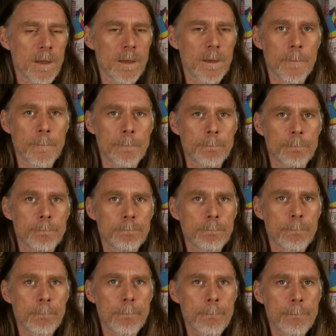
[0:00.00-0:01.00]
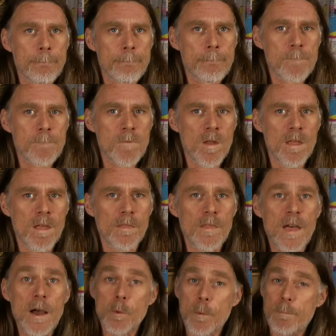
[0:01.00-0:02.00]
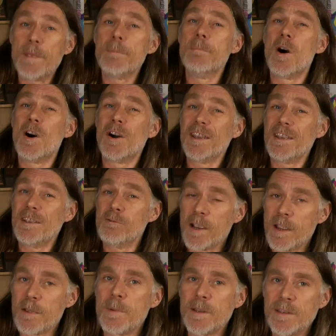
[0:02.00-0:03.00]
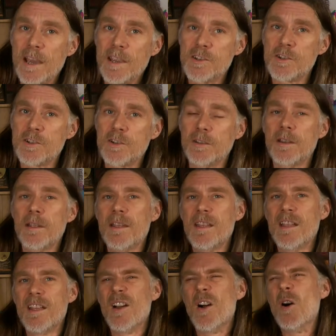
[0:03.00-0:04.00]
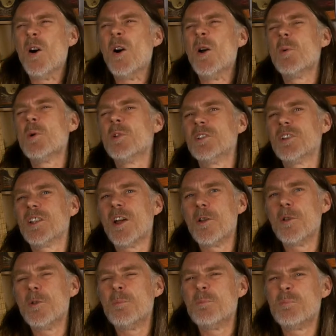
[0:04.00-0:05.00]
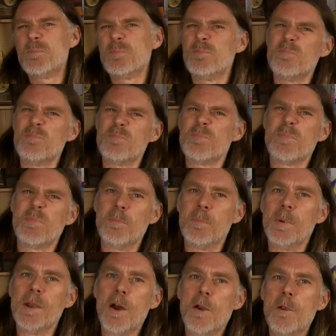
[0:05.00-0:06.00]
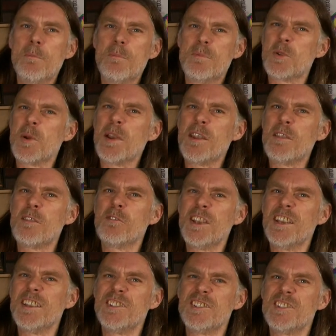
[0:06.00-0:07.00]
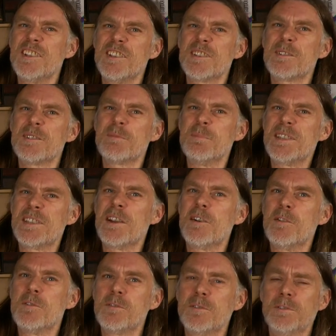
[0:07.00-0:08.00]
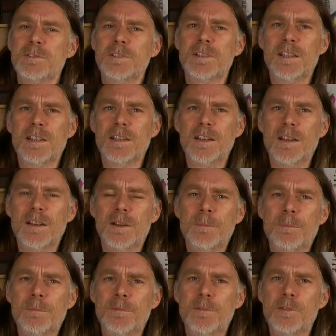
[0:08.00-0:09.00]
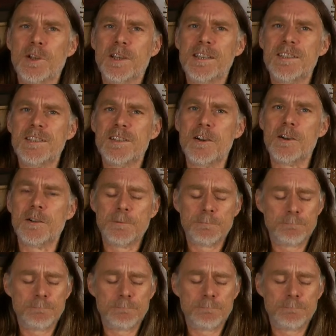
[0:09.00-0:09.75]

Okay. That would be my recommendation. I wouldn't go below 23 inches myself for a guitar.